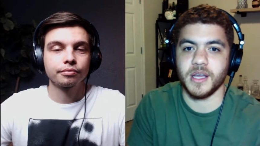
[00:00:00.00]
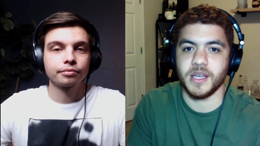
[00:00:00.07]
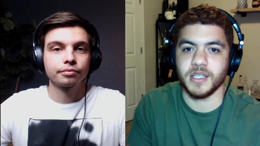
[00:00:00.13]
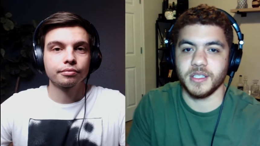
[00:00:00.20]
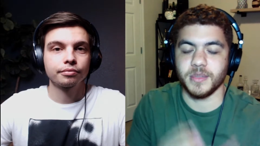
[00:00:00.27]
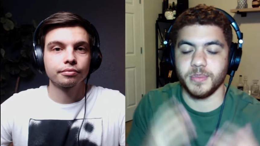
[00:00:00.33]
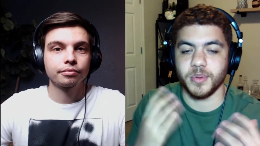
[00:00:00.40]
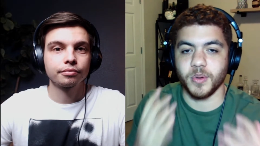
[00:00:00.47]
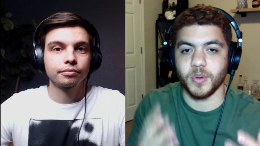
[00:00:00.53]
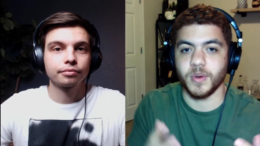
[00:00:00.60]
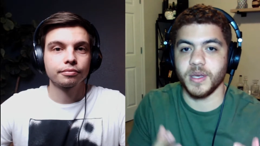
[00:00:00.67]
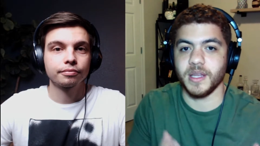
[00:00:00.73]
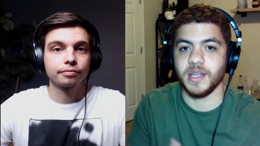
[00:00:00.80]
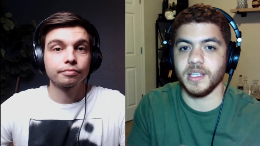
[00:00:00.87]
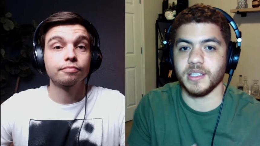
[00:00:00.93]
Speaker 1: deploy
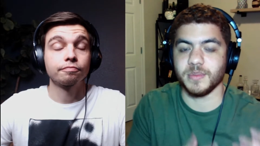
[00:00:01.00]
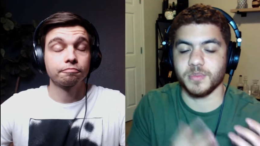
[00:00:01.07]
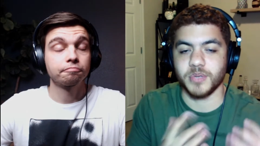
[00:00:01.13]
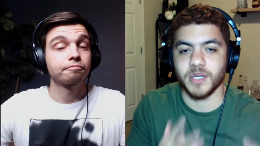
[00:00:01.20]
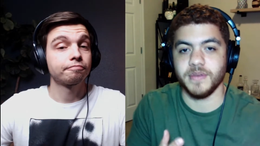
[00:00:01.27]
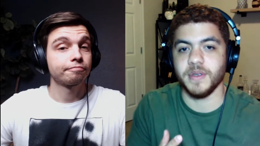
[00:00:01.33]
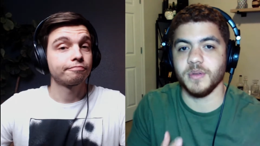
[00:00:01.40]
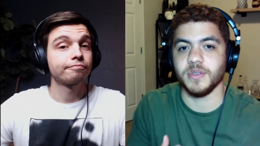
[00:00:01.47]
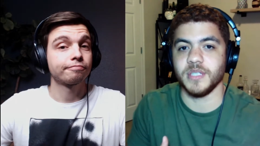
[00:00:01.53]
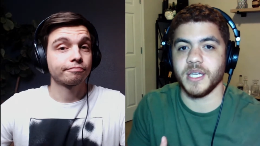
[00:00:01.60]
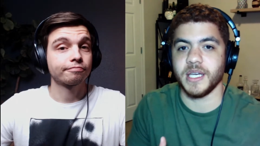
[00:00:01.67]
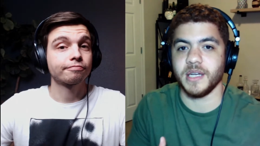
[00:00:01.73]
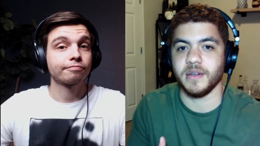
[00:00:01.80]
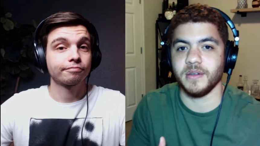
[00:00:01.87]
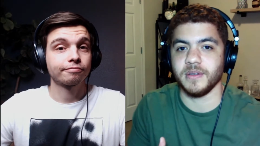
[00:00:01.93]
these preview
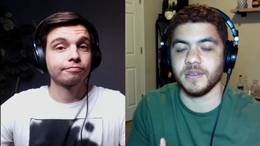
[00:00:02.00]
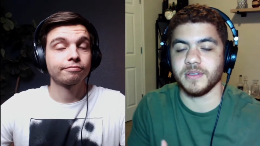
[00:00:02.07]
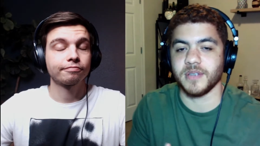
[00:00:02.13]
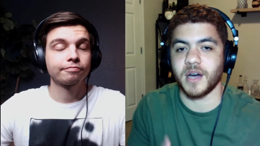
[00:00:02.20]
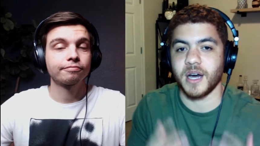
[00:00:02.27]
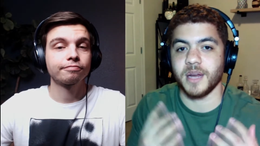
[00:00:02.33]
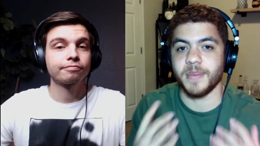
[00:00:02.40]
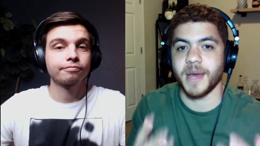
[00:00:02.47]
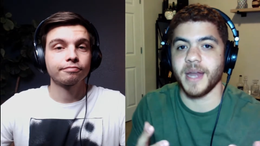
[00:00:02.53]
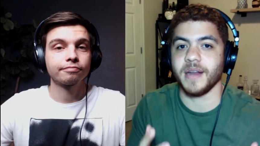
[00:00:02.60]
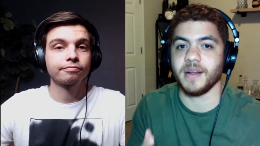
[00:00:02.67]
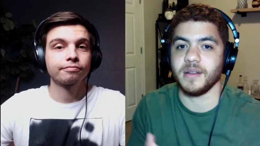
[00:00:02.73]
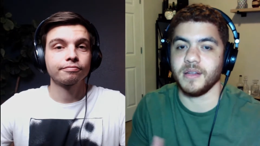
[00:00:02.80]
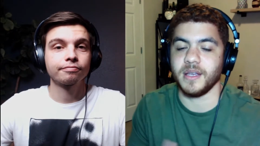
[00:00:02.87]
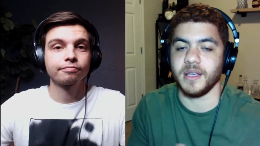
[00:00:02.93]
channels
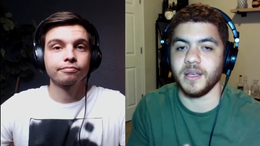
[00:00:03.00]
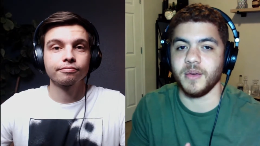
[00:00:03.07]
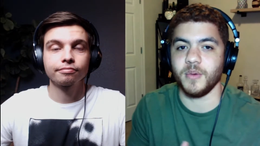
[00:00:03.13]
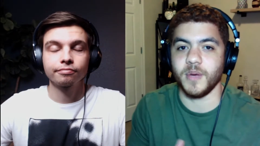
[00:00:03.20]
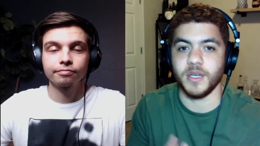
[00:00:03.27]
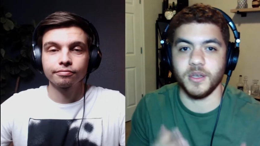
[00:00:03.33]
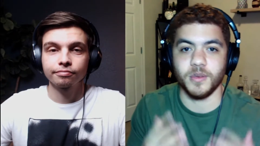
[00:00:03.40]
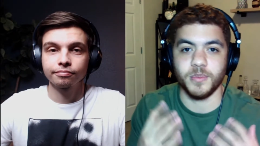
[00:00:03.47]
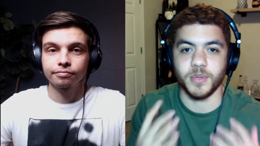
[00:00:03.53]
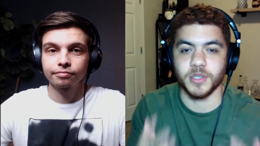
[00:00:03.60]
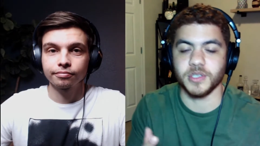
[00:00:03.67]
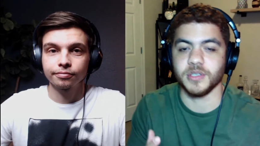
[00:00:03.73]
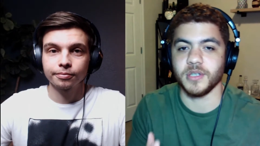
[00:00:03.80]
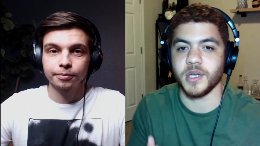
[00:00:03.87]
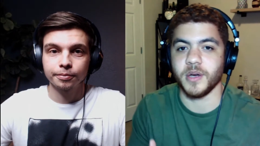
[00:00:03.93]
automatically when you push your
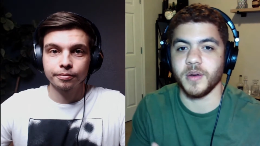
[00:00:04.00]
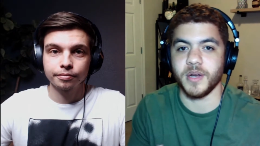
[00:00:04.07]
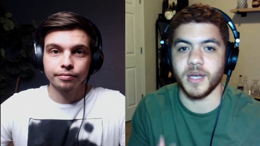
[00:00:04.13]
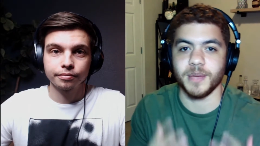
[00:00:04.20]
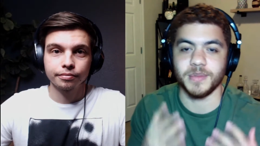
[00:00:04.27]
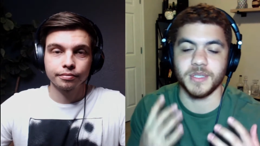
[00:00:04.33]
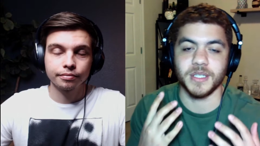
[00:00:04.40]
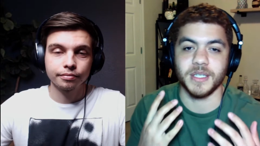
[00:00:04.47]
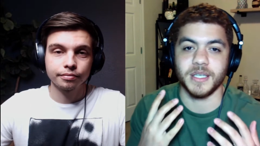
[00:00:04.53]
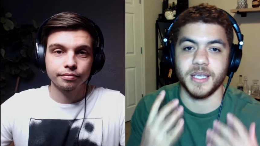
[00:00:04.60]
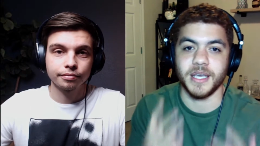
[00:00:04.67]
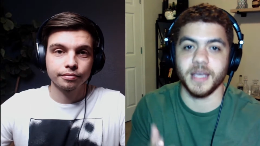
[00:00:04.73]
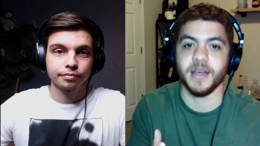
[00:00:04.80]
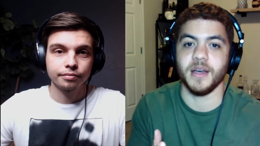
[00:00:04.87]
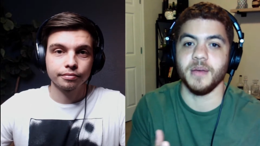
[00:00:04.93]
code up to
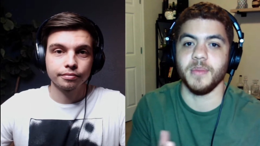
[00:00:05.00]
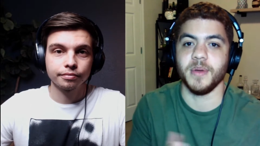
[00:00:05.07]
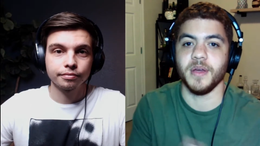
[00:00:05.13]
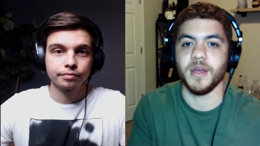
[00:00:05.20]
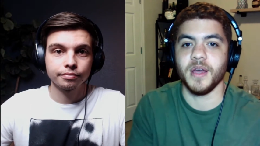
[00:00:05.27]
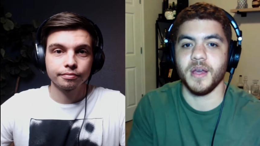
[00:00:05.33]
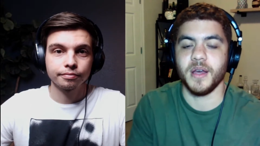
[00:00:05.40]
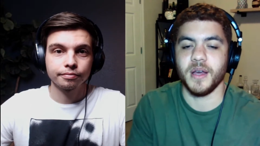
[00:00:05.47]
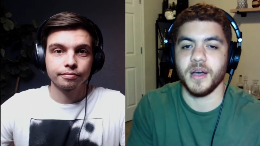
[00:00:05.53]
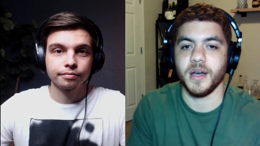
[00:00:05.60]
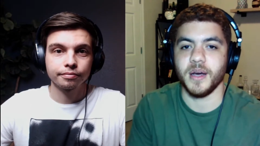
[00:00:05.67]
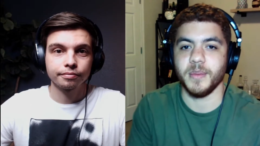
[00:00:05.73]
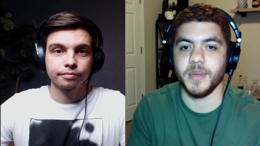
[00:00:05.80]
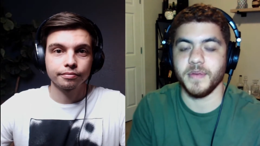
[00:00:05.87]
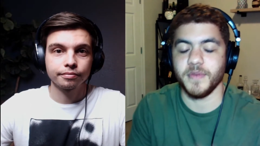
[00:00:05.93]
GitHub. If
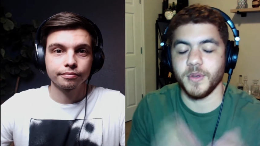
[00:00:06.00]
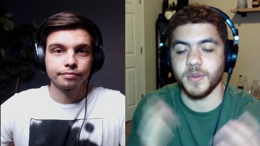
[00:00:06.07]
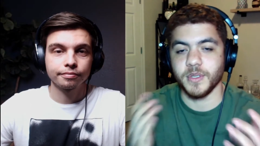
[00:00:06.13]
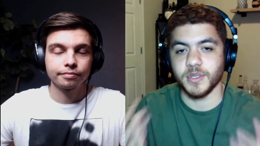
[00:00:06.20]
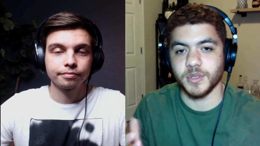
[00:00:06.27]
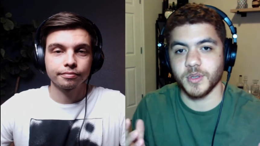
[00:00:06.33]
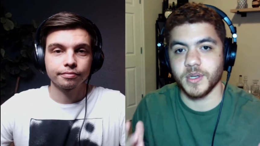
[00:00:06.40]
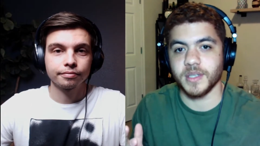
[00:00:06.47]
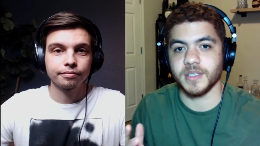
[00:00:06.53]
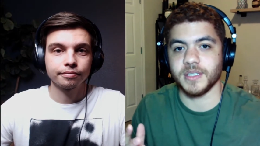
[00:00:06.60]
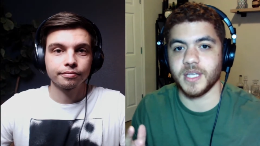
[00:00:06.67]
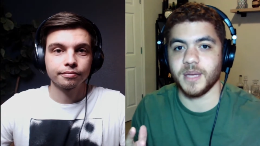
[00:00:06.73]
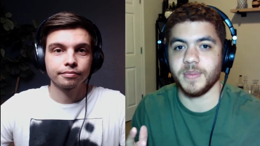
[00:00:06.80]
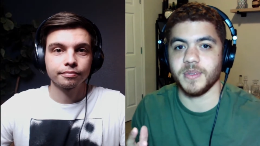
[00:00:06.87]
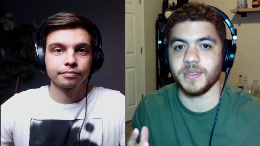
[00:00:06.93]
you enjoy this
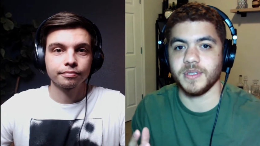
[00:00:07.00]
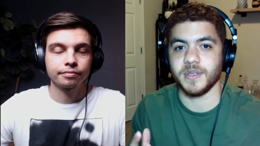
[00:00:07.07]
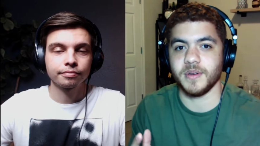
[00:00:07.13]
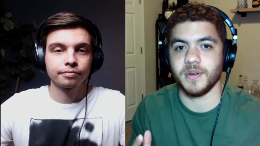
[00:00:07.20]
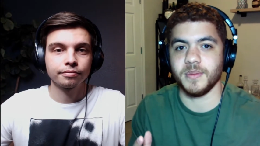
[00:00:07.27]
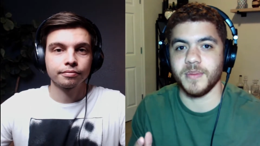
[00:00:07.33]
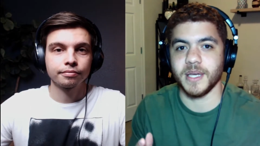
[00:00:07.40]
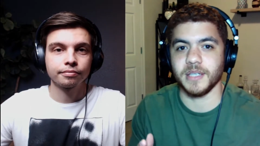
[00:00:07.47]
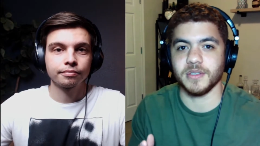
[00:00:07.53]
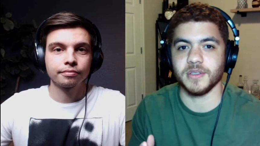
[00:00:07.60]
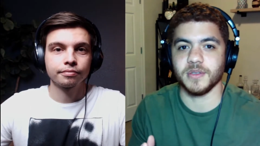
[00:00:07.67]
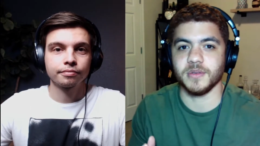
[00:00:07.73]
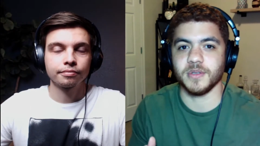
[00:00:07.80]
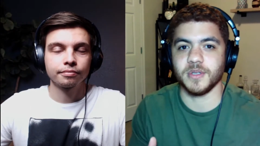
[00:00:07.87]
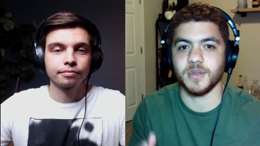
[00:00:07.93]
episode, make sure
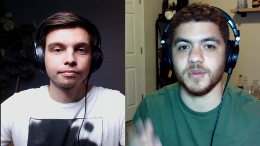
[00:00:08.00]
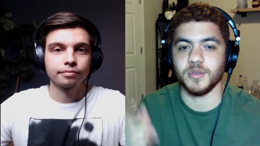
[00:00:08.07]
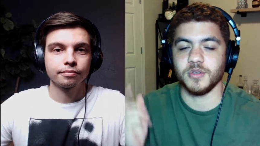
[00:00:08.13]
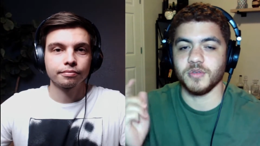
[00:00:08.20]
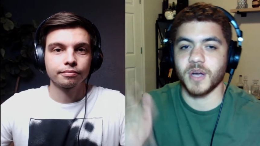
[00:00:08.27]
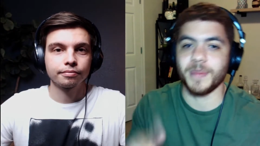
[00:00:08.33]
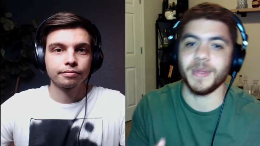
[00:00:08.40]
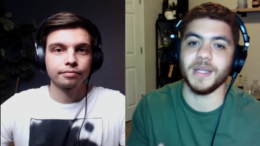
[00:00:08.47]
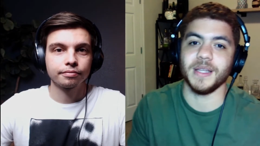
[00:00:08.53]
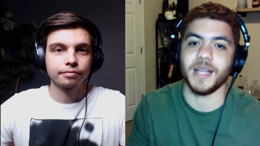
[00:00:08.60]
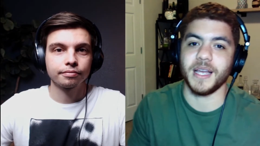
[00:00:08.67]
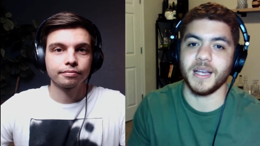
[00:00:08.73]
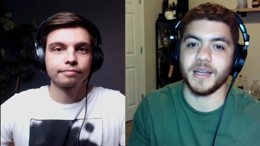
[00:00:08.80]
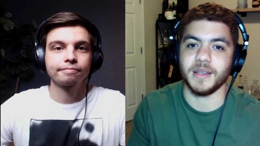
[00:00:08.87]
to drop a like on the